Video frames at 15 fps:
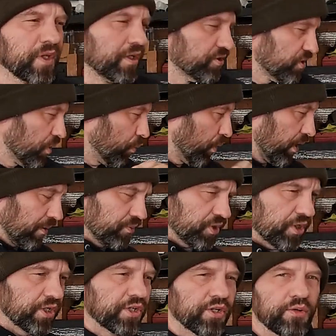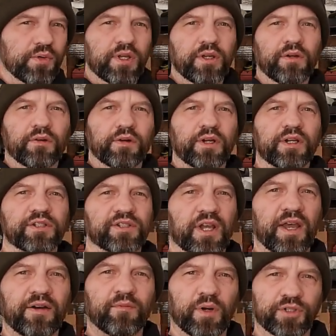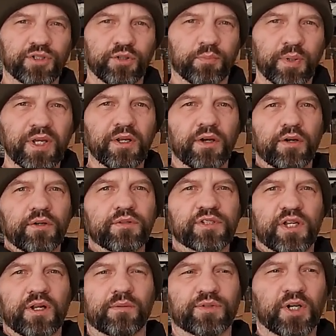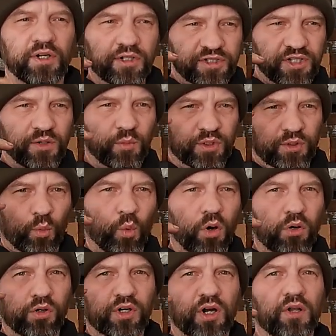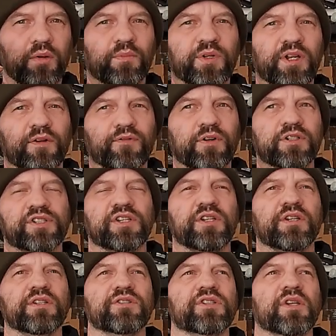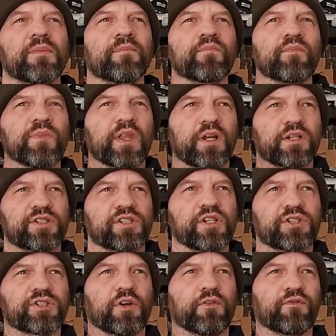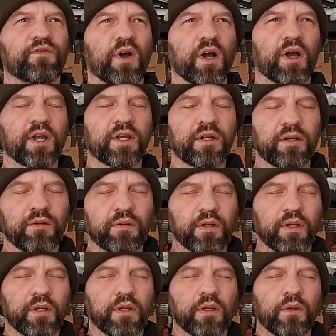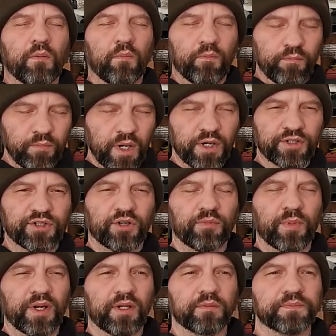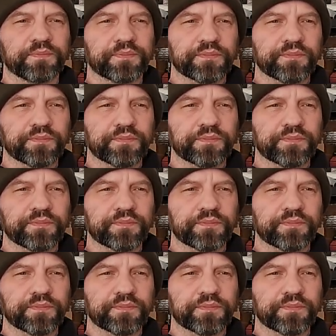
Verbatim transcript: So what I'm trying to do here is I have my two pitots and I'm trying to see what the water column difference is. And it's such a fine measurement.